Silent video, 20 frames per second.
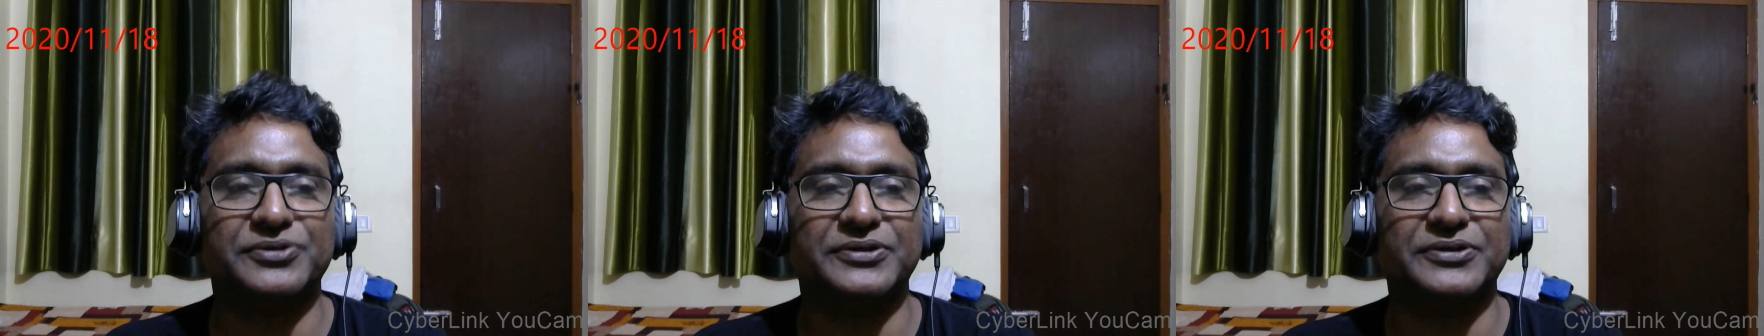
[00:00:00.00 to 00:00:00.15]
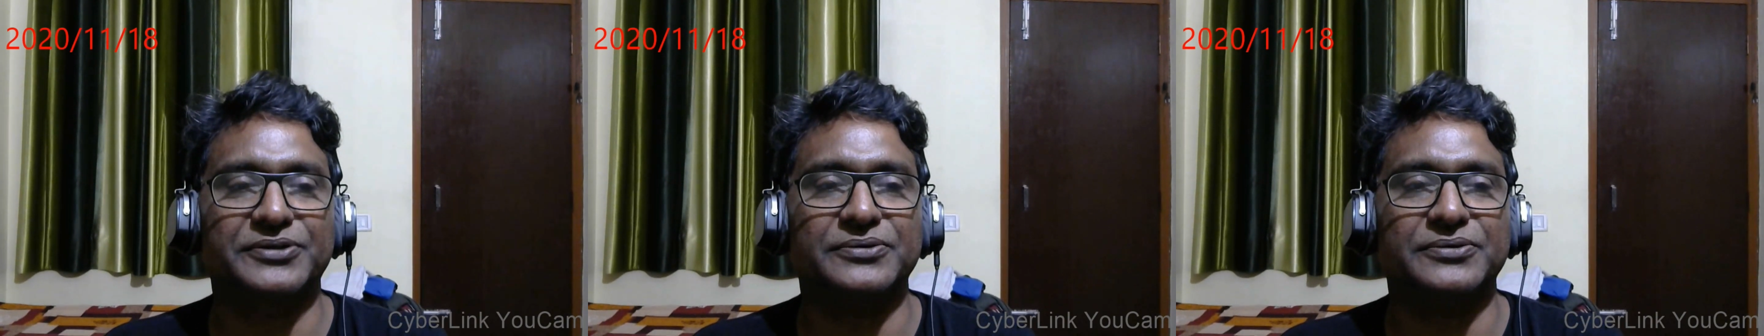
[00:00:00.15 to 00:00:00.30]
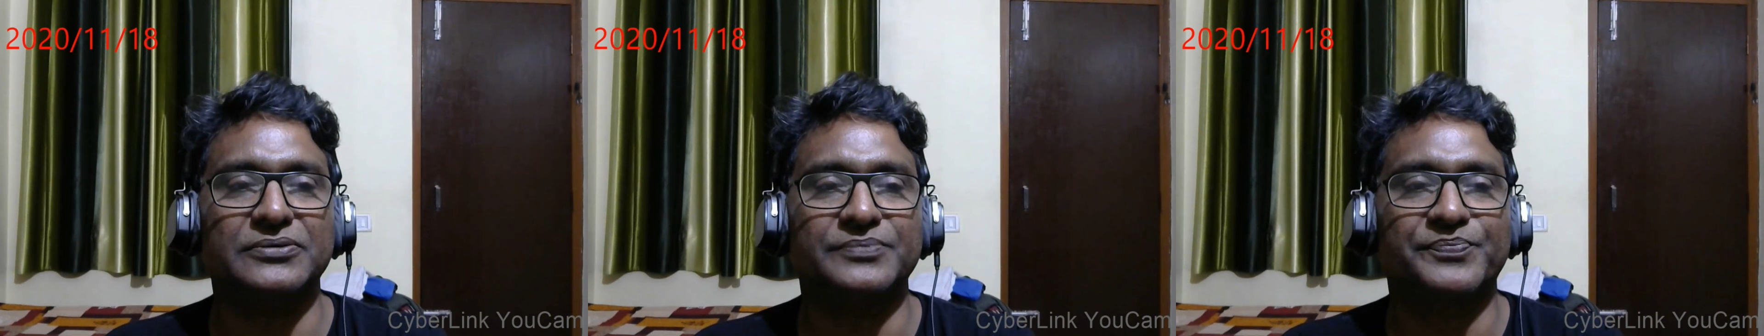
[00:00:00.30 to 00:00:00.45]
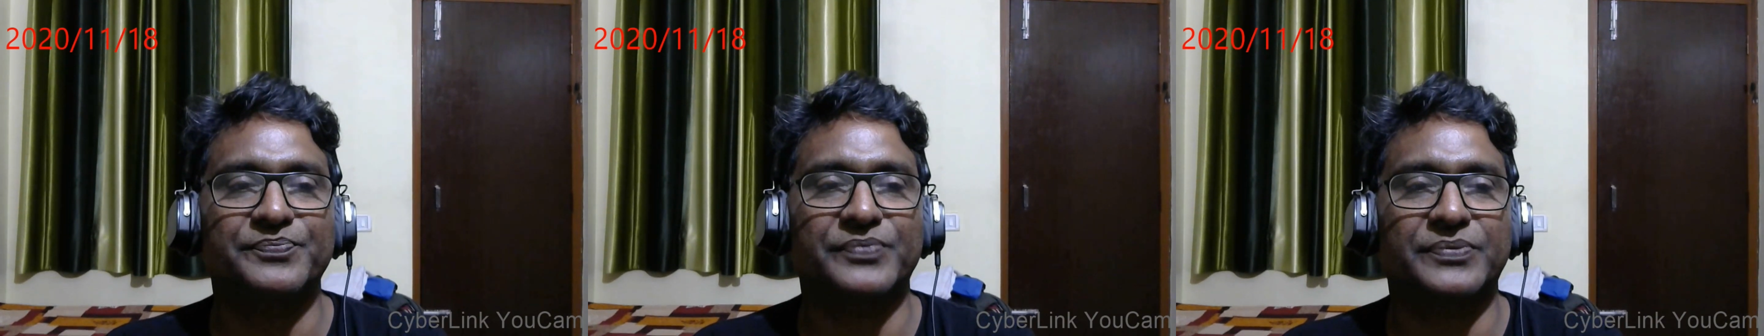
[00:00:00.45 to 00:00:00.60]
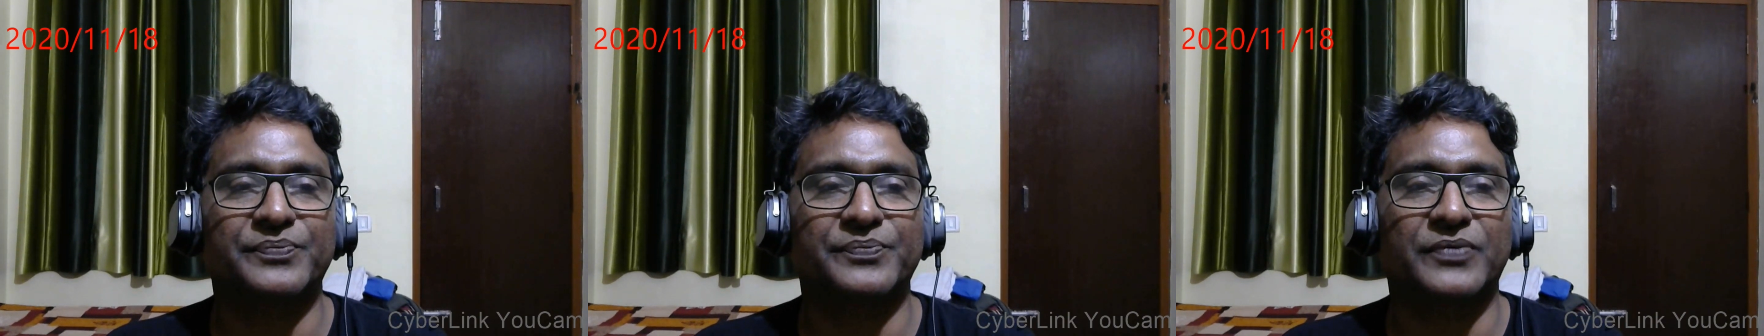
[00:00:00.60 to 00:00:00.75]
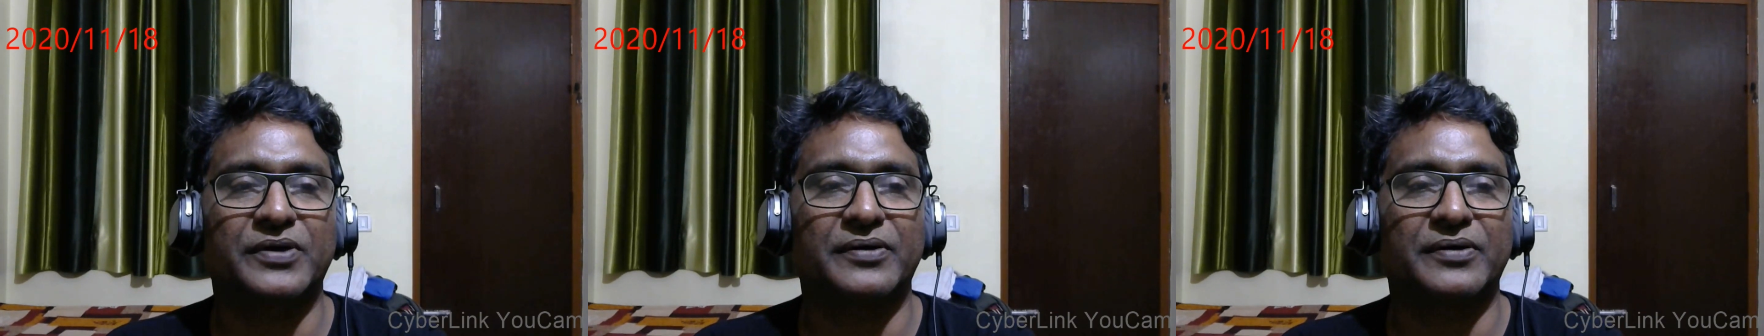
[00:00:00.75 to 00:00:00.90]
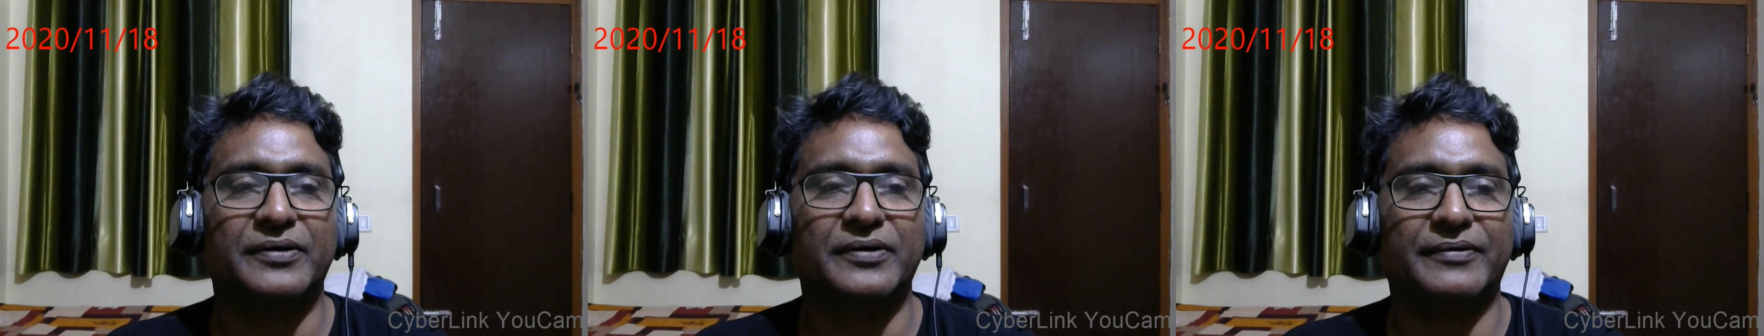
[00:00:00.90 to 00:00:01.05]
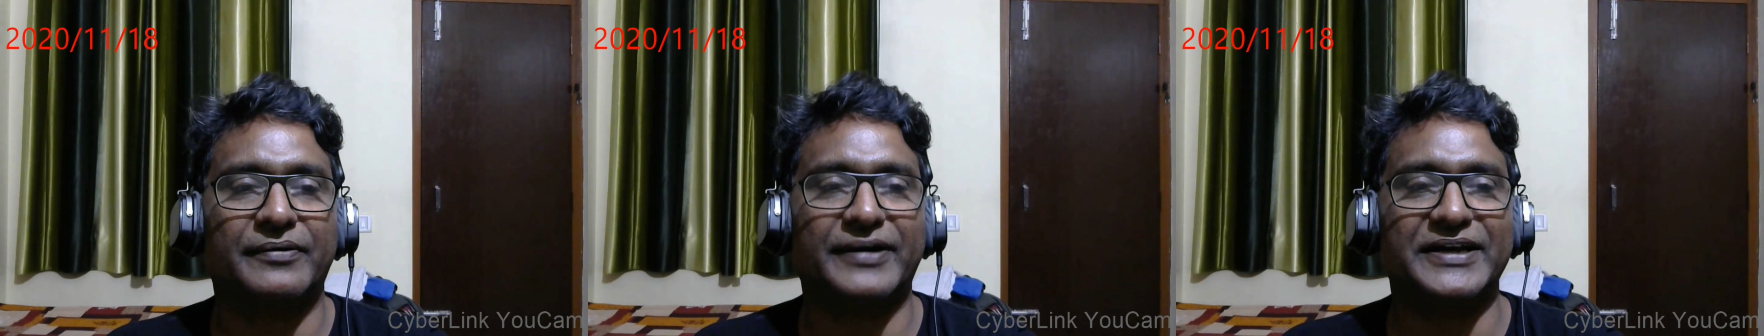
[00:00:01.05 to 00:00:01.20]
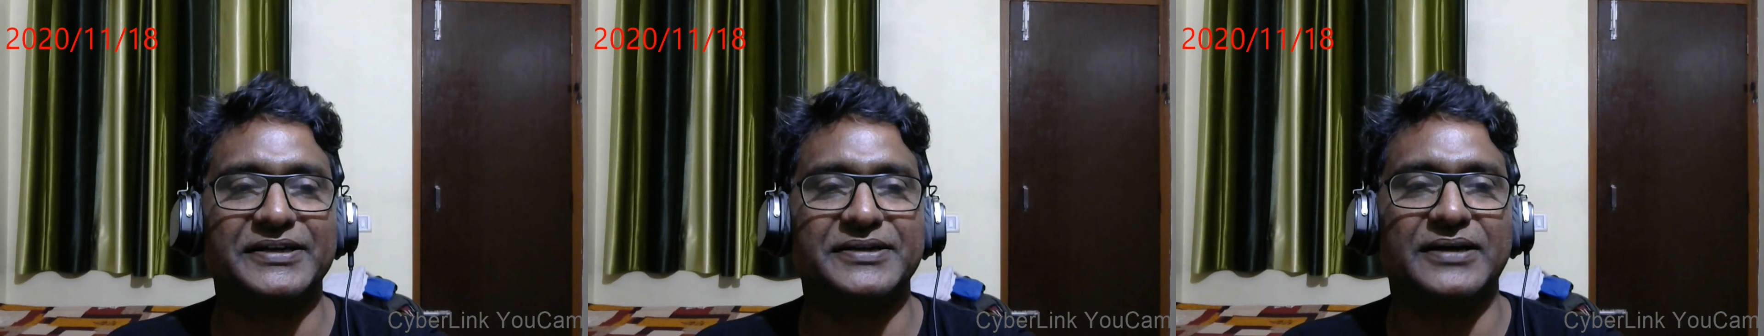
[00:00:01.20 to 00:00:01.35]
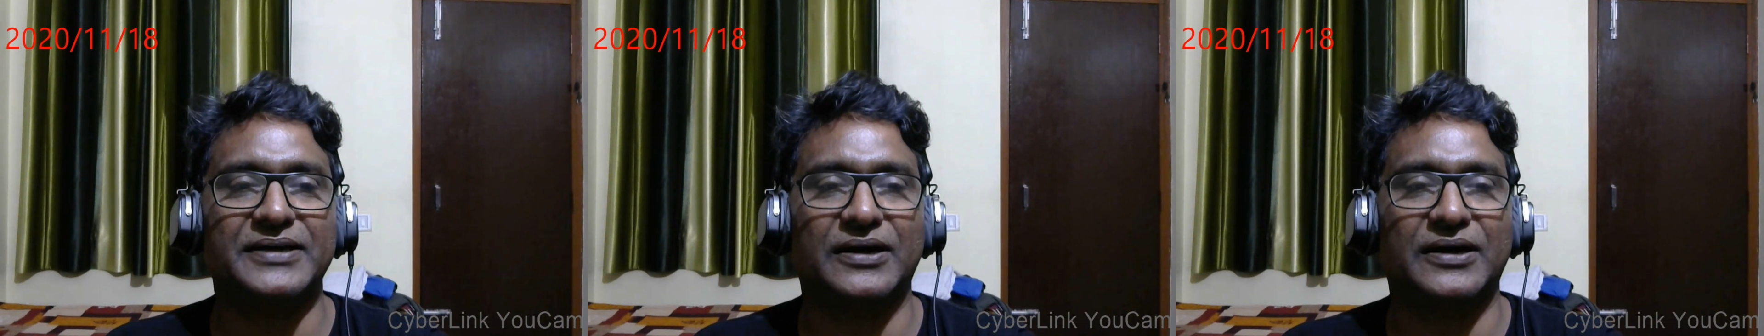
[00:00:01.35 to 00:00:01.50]
you
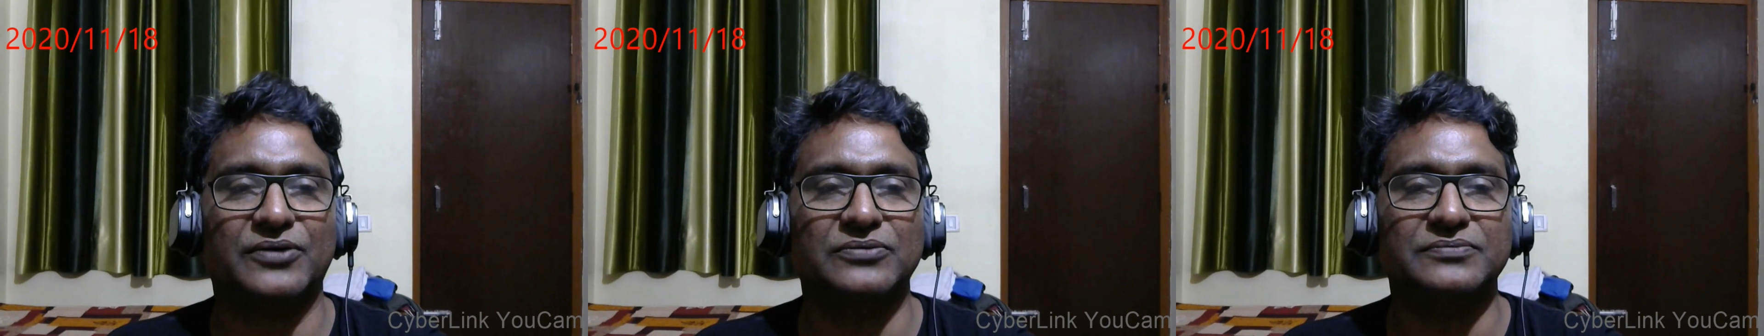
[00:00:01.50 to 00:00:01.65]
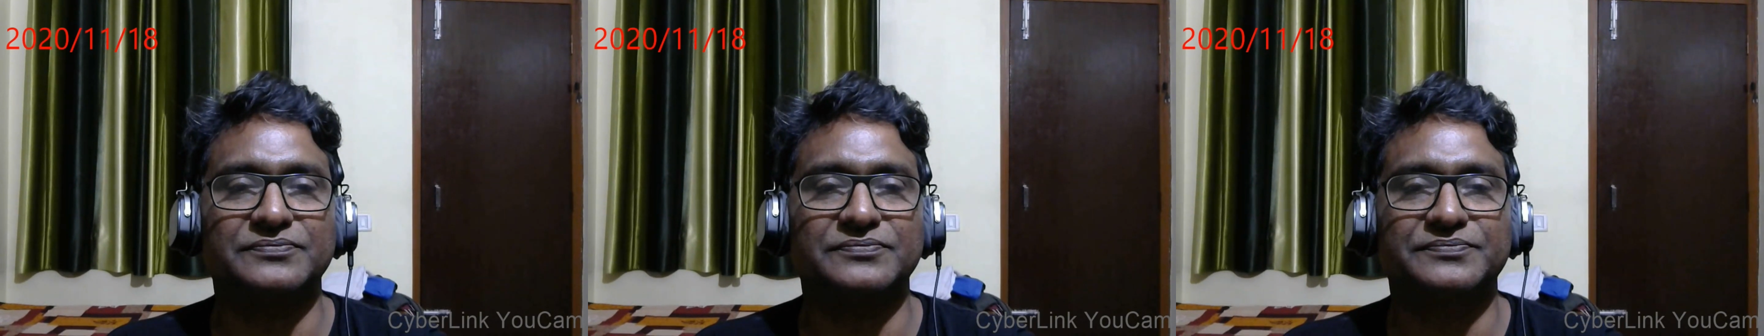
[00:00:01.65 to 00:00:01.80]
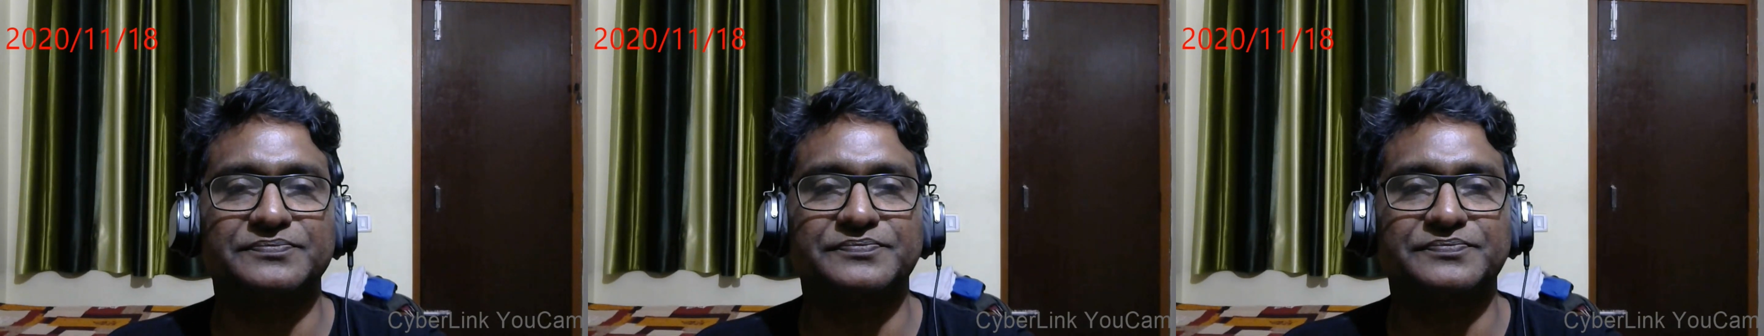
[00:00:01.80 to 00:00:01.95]
right now,